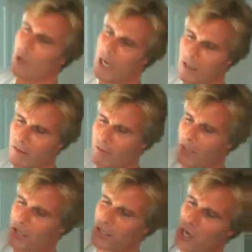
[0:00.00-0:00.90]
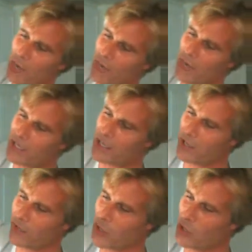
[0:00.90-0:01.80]
right at the very top, and that's not
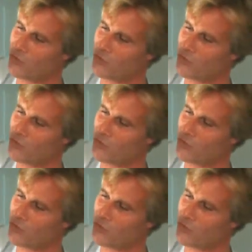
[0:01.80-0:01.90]
even though you've